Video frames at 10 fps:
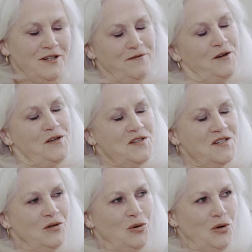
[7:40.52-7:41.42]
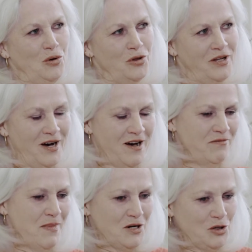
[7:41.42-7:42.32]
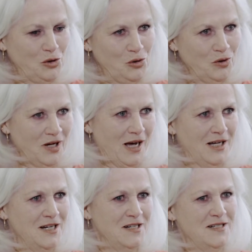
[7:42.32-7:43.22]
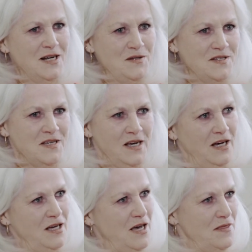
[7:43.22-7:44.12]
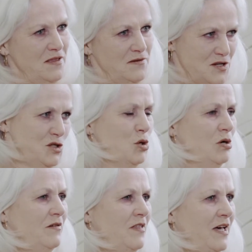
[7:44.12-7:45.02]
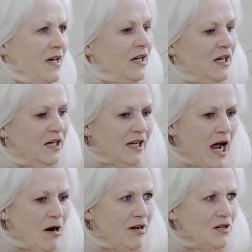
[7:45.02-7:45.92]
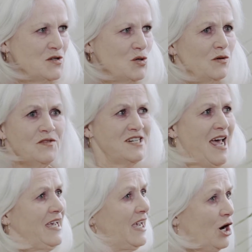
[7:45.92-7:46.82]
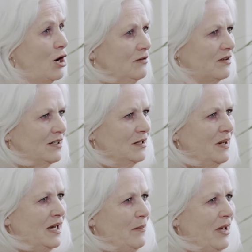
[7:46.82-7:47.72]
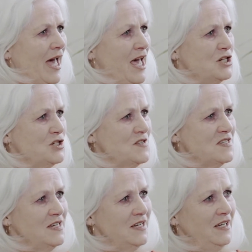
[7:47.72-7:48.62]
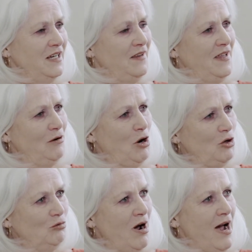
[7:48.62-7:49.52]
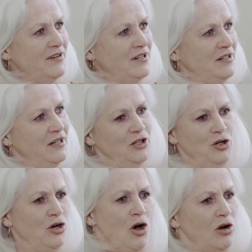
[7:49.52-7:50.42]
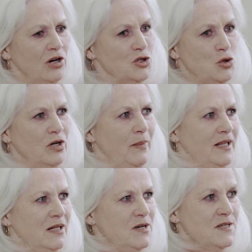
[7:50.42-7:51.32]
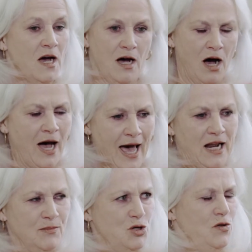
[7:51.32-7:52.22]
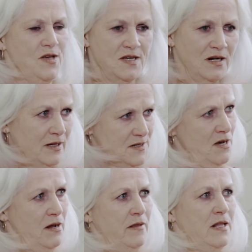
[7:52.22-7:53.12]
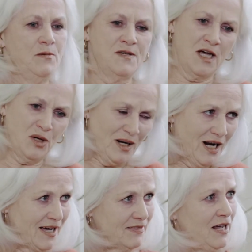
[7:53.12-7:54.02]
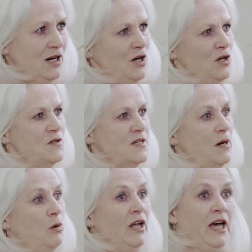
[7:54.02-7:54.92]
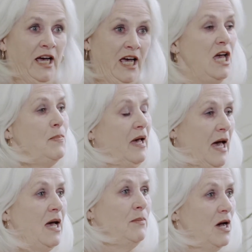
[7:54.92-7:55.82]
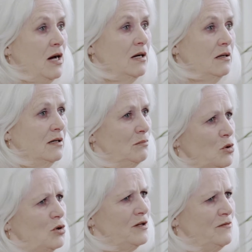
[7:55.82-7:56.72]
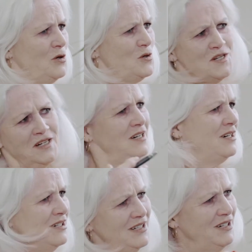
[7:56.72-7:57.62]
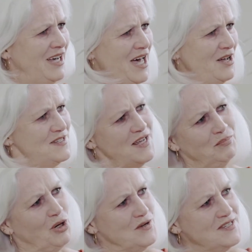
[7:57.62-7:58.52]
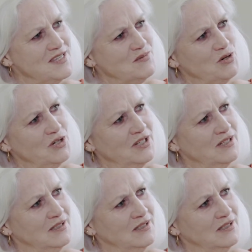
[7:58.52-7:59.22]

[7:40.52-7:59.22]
the first author I've met who tells the story of their characters sort of taking over and becoming agents in their own right. And you no longer talk about them as, I had him do this and I decided that he was going to be like that. You say, well, he became younger and more confused. How does that process work?